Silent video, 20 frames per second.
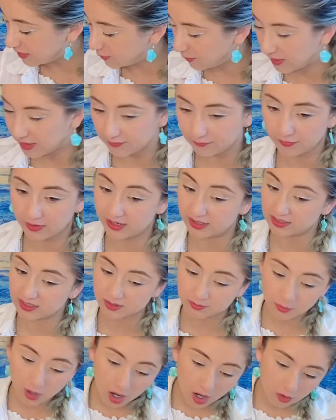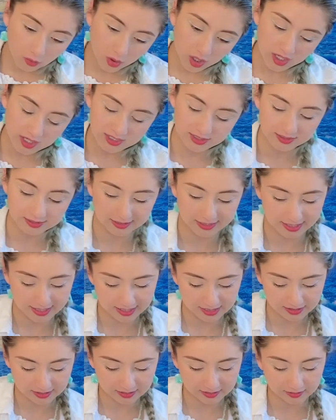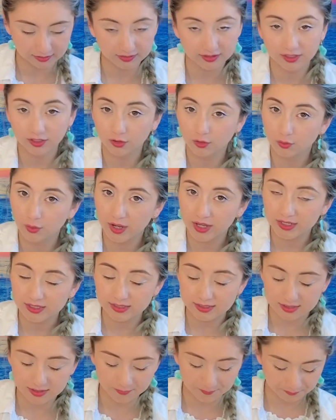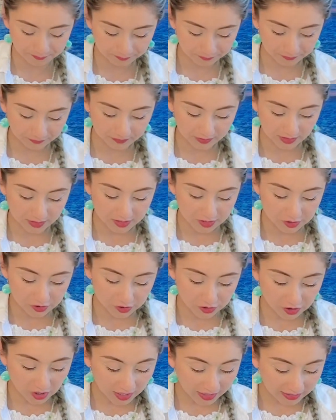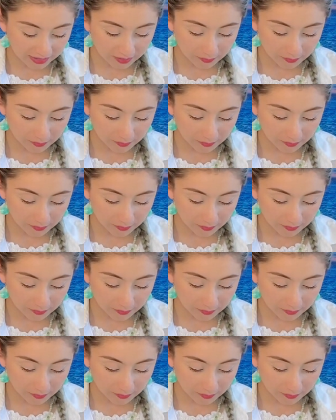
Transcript: We can find small ones and little ones, shiny